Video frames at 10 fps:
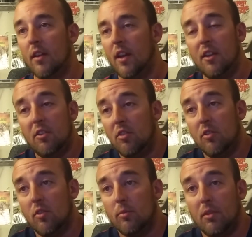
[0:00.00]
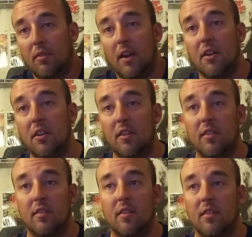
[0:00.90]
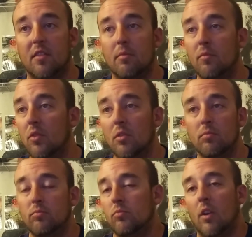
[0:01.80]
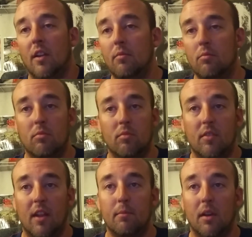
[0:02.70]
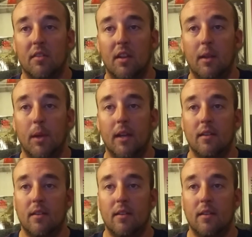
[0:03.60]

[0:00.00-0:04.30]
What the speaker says: And you can normally find a decent system for, what, $10 on eBay?